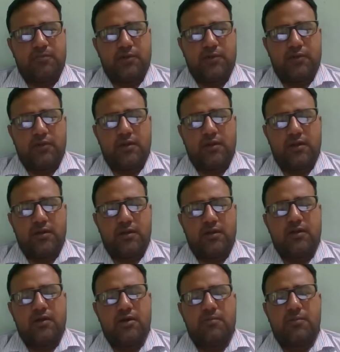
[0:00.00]
Floral
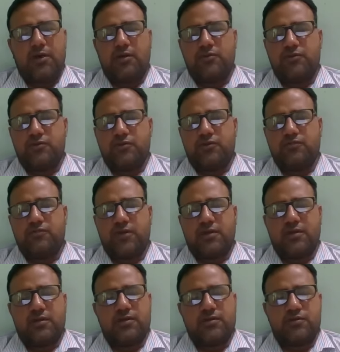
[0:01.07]
biology of
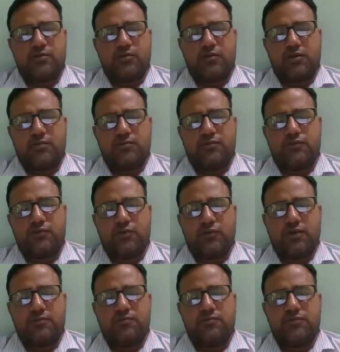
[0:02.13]
the sorghum.
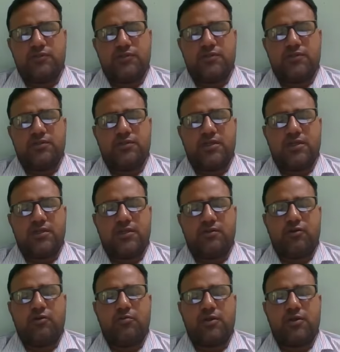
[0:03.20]
Sorghum is an
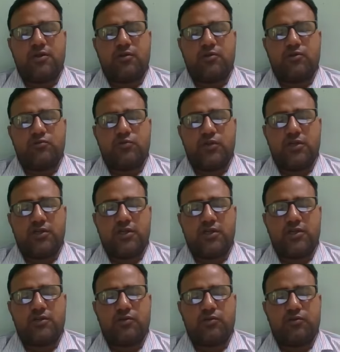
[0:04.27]
often
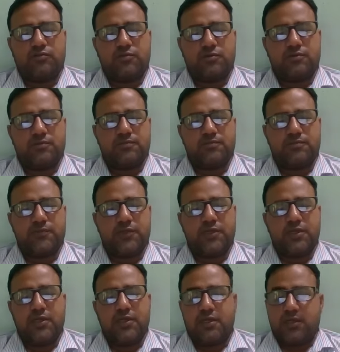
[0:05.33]
cross-pollinated crops.
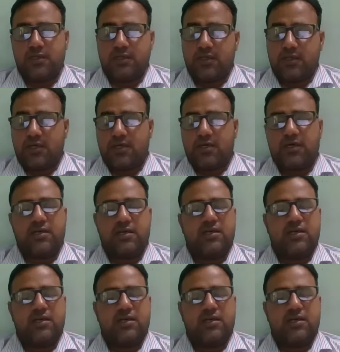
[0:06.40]
The